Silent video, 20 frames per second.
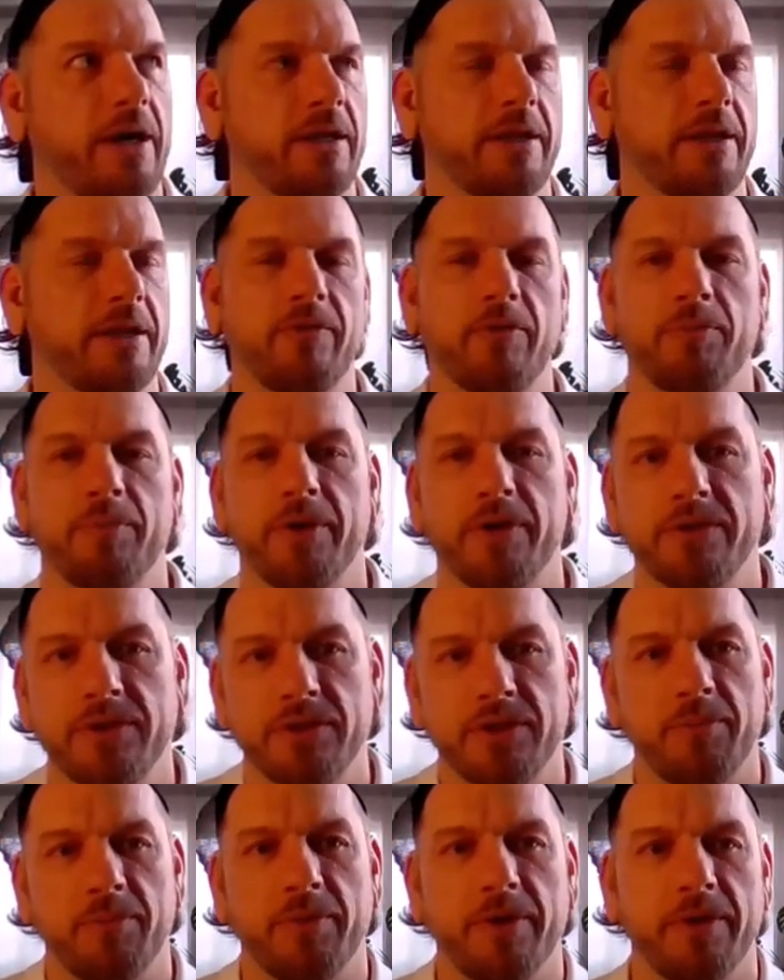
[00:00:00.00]
high level
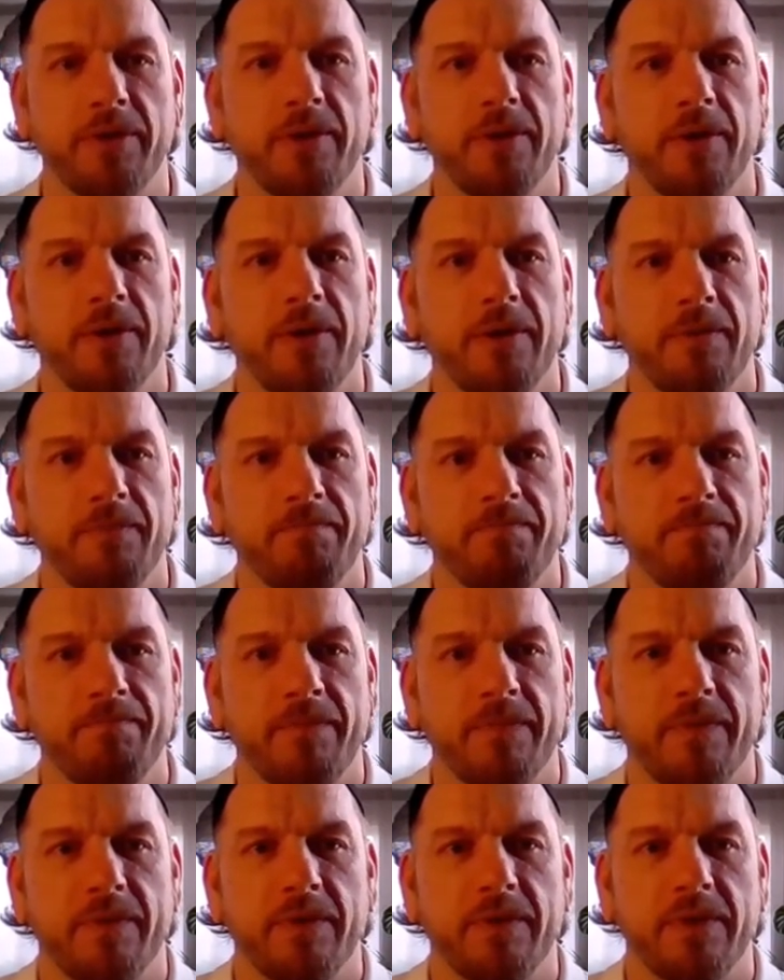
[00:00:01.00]
piercing shop, but
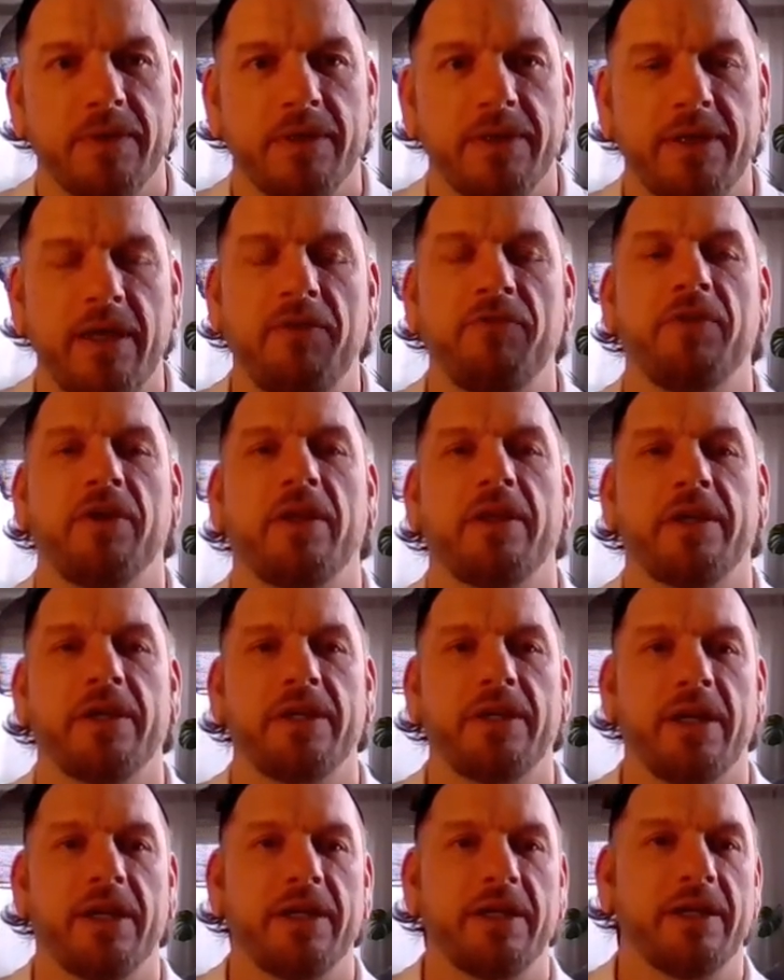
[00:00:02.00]

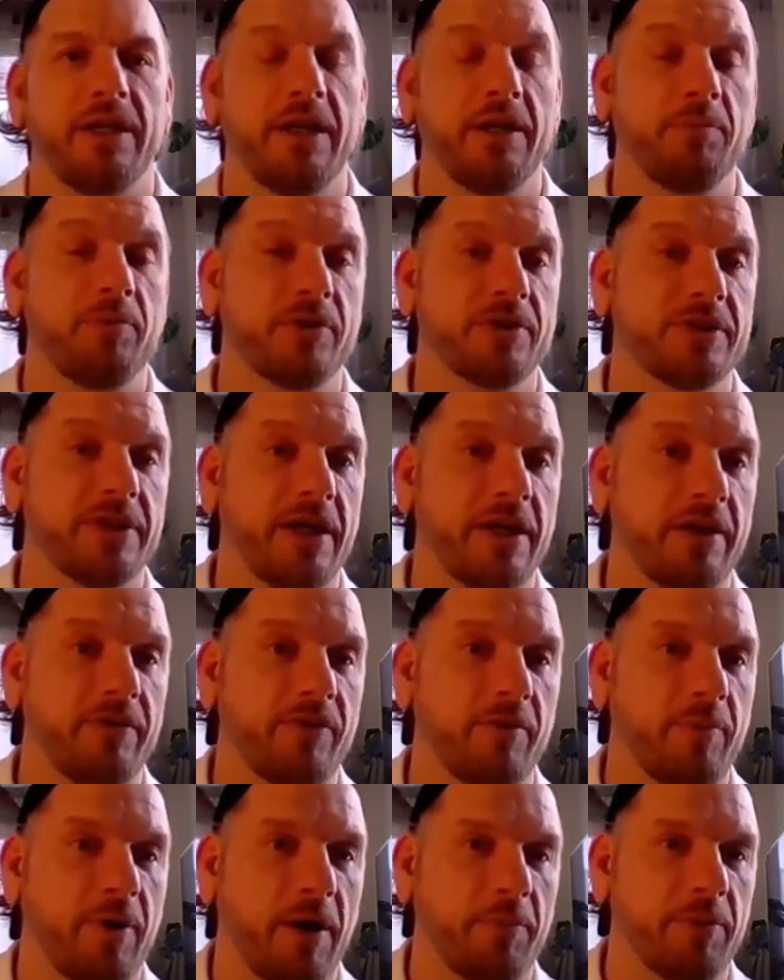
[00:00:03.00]
definitely 99%
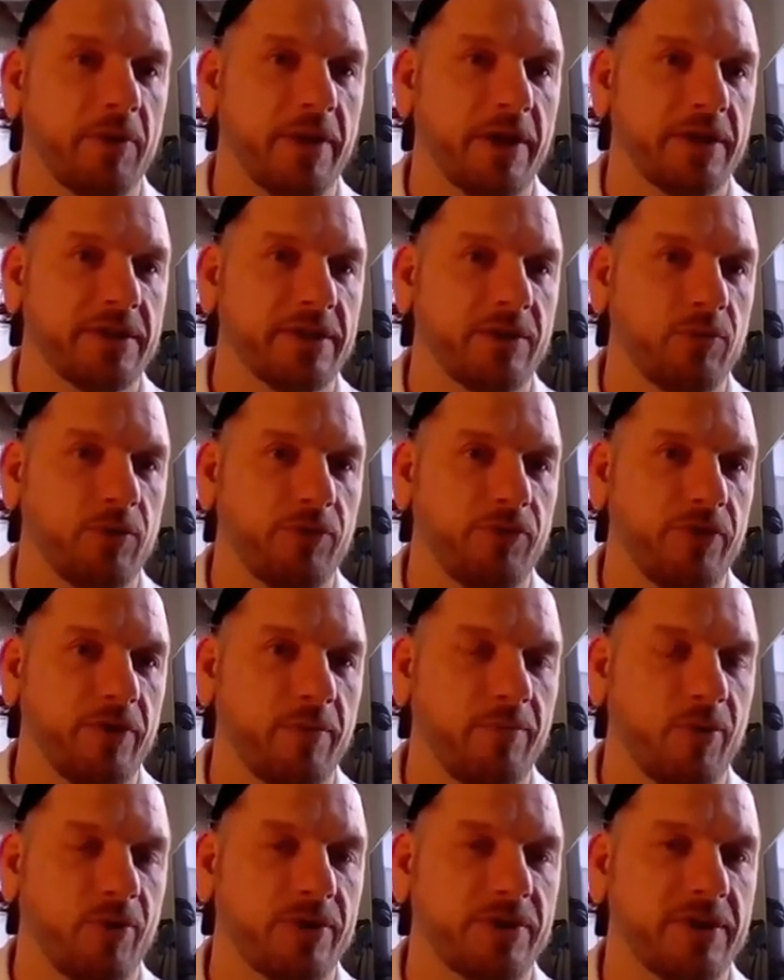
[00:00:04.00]
of the population would
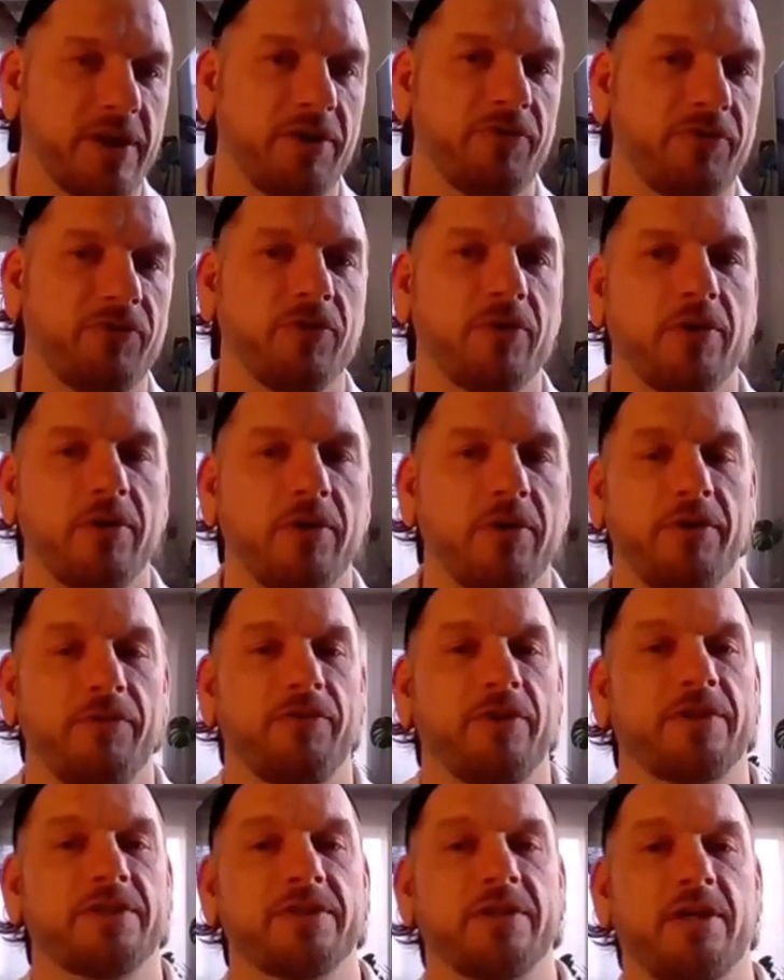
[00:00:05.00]
feel more safer
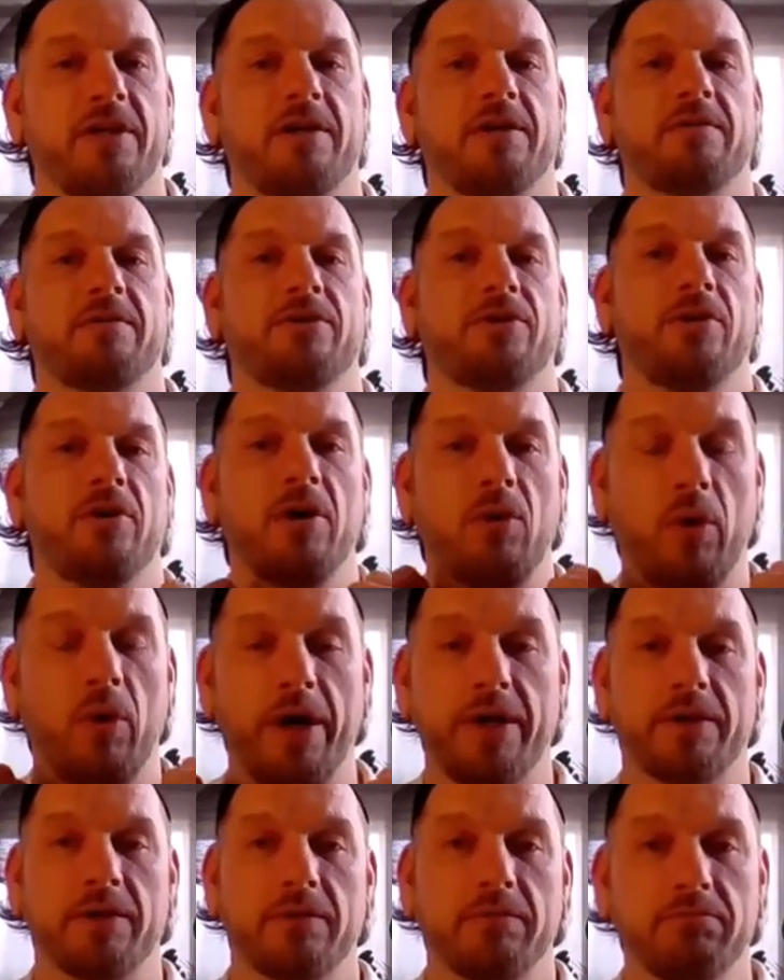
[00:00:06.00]
if it's a
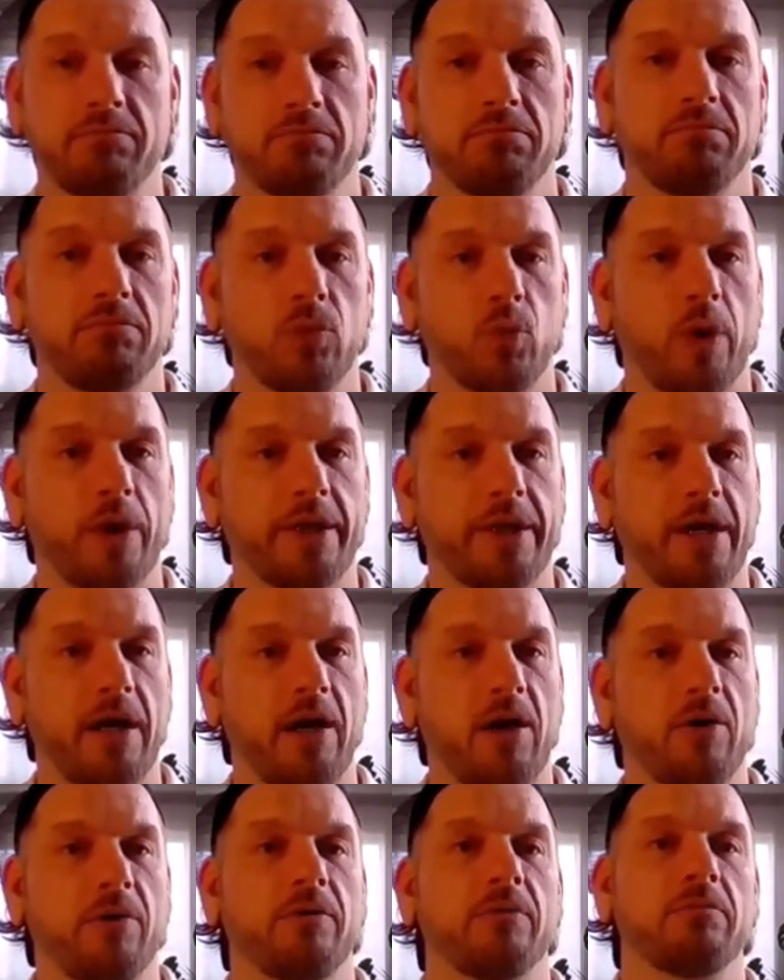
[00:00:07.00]
white
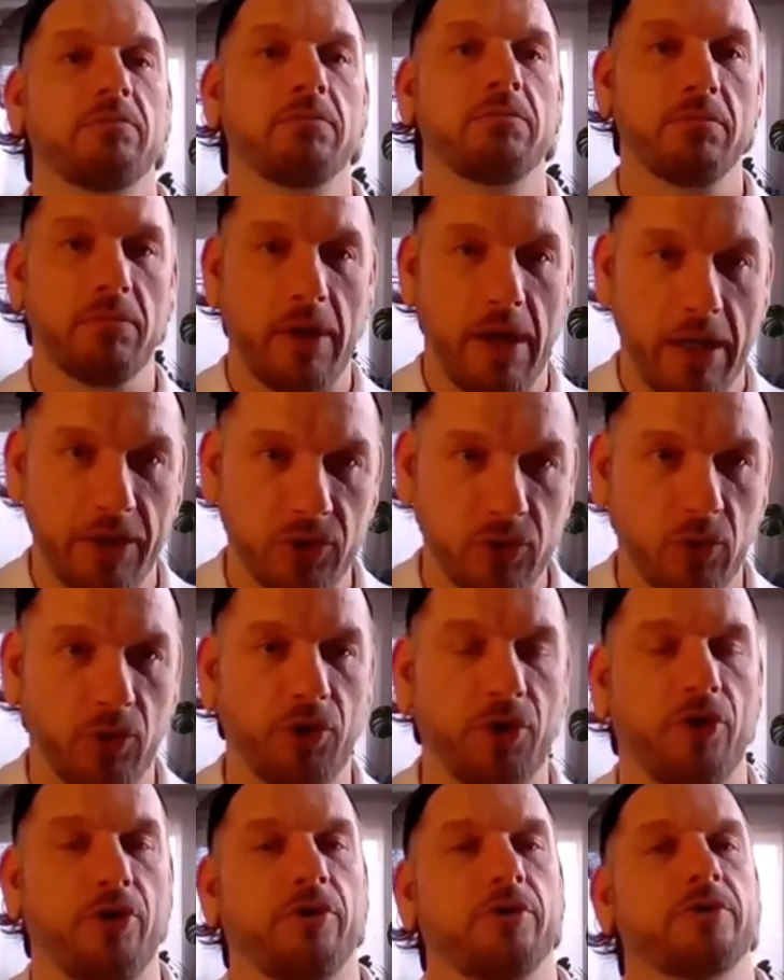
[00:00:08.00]
gown,
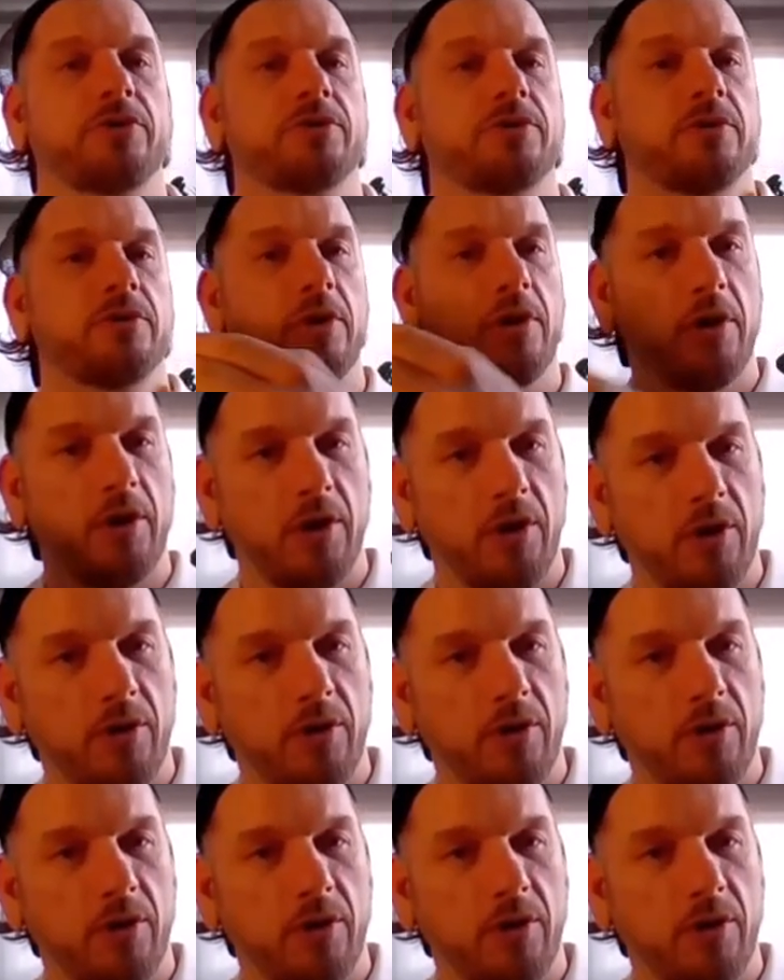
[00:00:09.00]
actual nurse